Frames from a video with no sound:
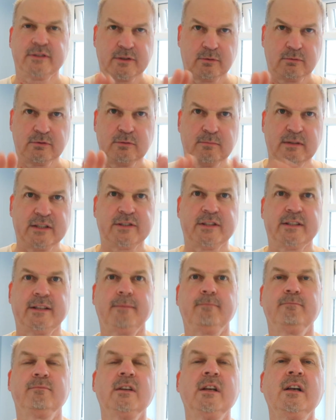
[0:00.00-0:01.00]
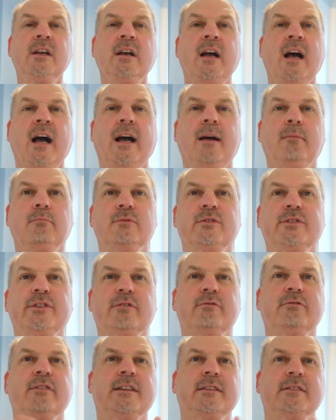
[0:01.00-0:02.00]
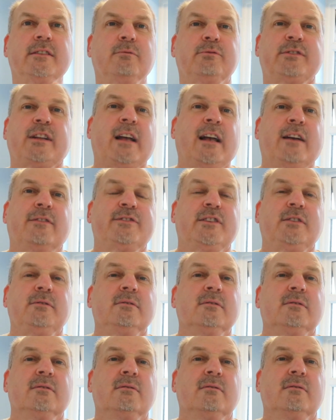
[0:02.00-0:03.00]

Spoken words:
you don't want you missing it. So you don't have to.